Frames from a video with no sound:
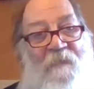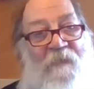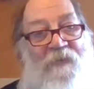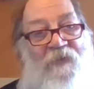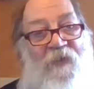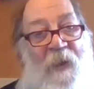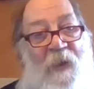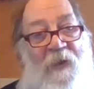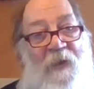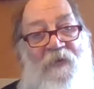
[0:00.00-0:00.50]

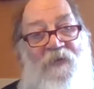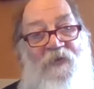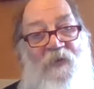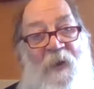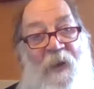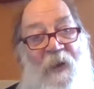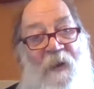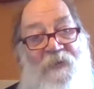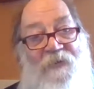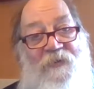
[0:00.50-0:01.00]
trailer
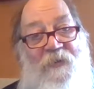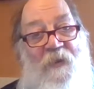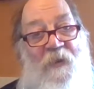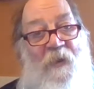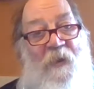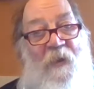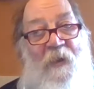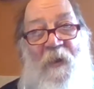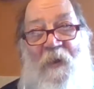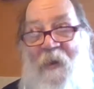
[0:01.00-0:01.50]
trash
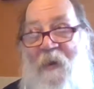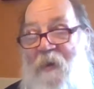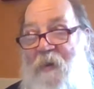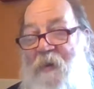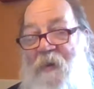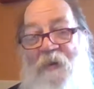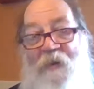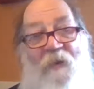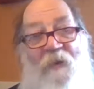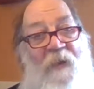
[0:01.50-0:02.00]

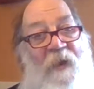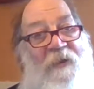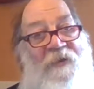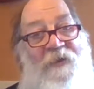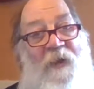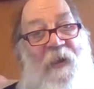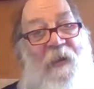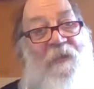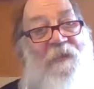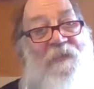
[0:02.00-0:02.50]
to it
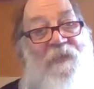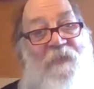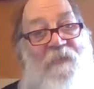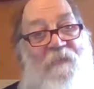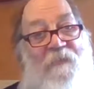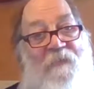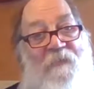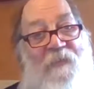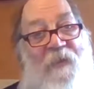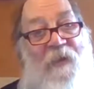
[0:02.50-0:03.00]
changed
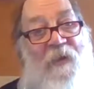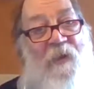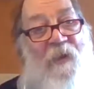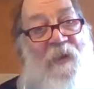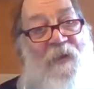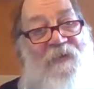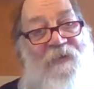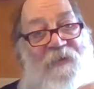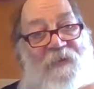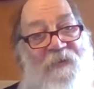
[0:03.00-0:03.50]

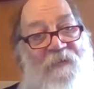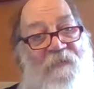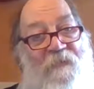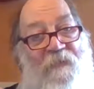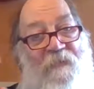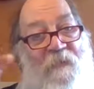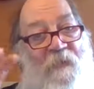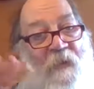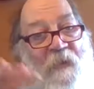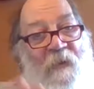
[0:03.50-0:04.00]
because
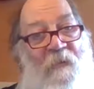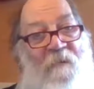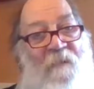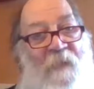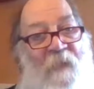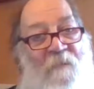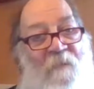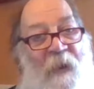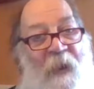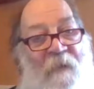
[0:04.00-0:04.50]

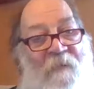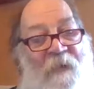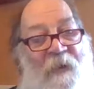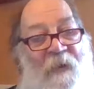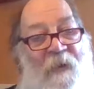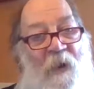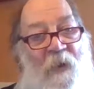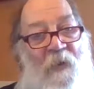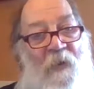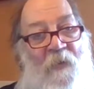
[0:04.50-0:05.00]
from having
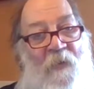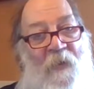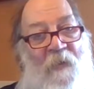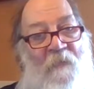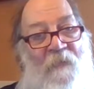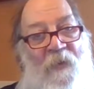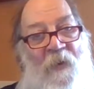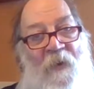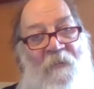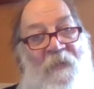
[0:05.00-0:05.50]
no
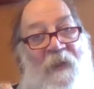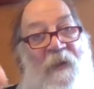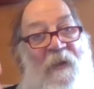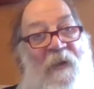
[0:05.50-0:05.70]
employment,